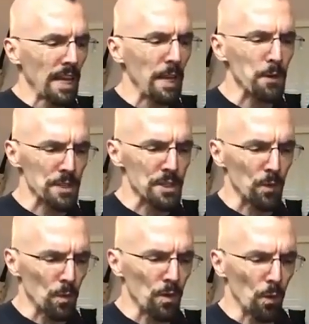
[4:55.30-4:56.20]
he was the
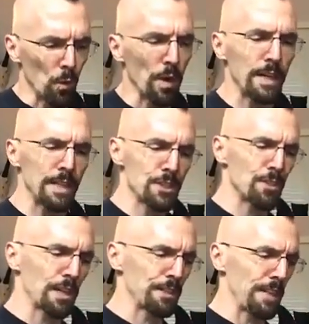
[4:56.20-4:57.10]
one
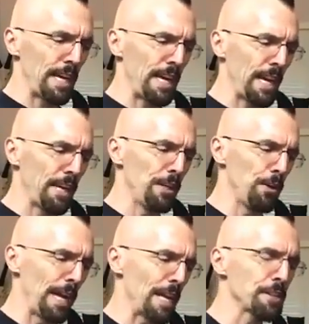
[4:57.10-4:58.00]
instructor I had who
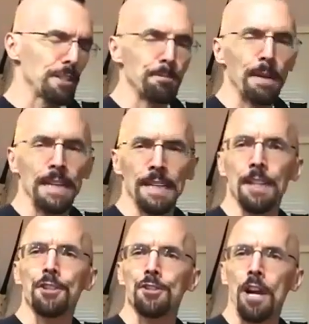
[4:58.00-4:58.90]
had actually been in
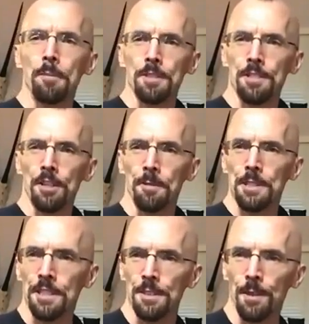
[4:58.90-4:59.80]
intertribal
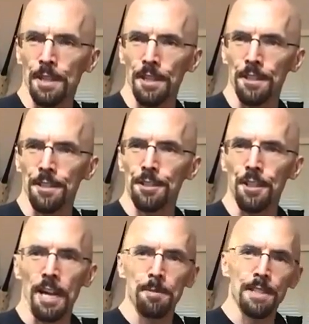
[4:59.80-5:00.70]
skirmishes with other
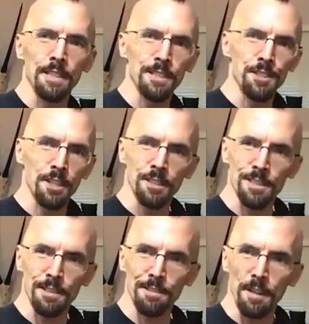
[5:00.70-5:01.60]
tribes in the jungle of
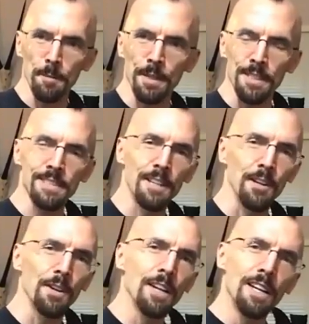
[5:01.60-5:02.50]
the Philippines.
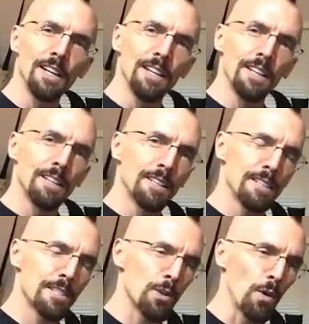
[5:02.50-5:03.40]
So
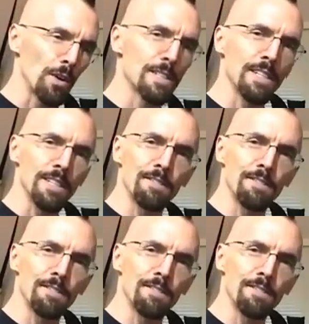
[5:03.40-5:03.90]
swords at